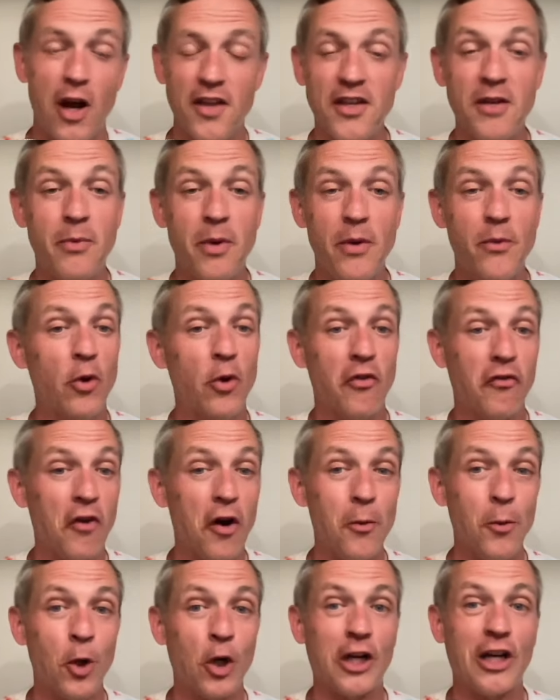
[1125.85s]
I think people were
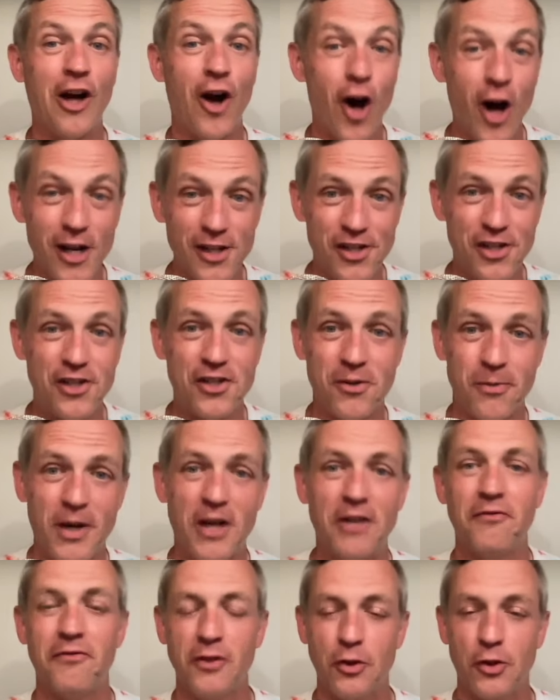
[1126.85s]
far more cautious
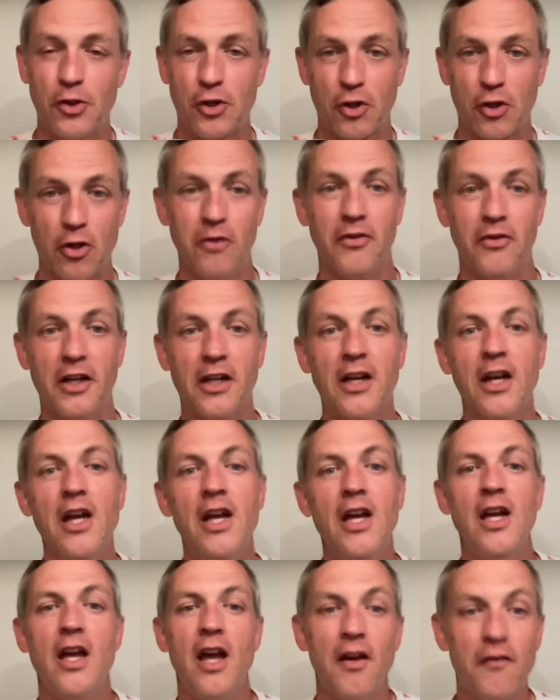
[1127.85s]
about Phil Jurkovec
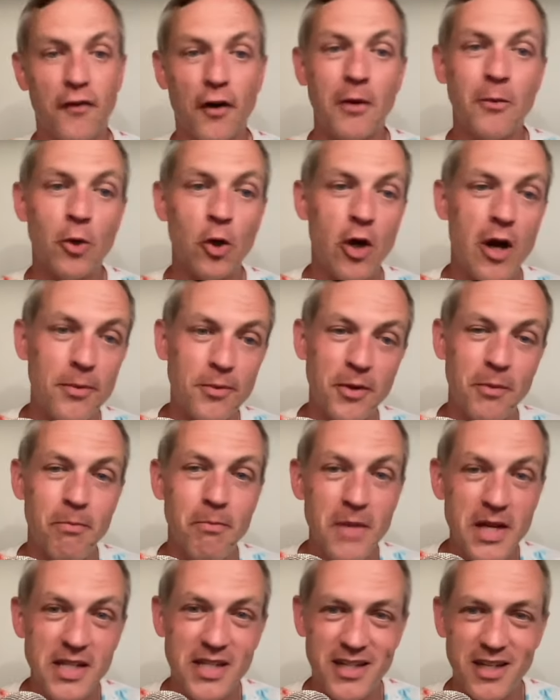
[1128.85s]
and far more
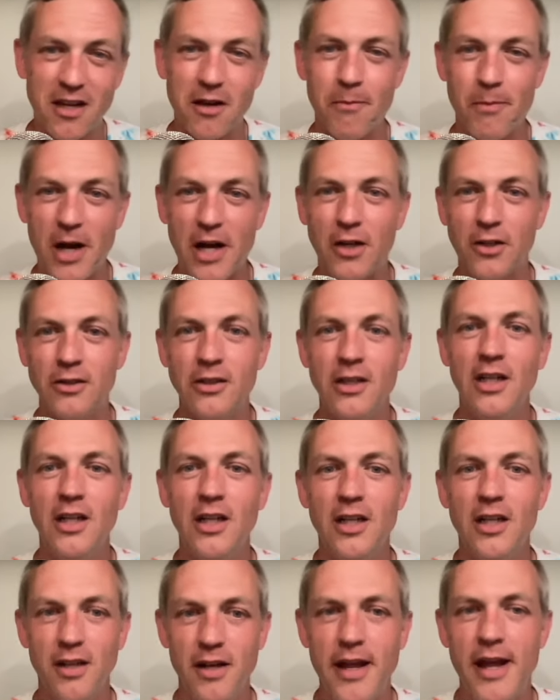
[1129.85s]
optimistic about
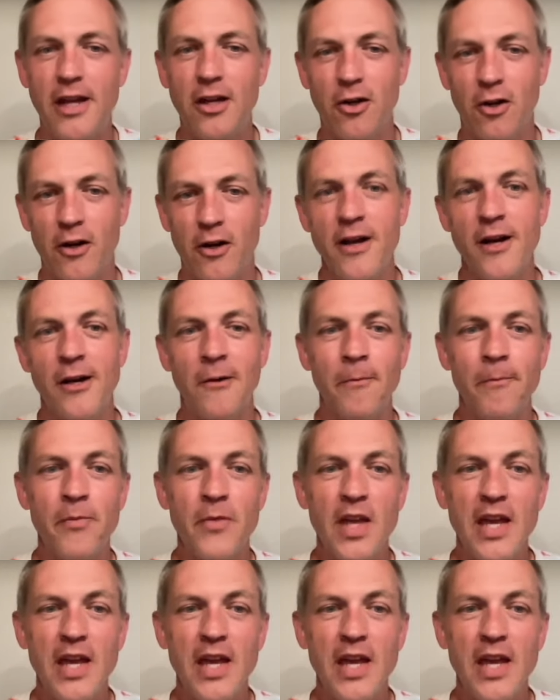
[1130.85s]
Nate Yarnell.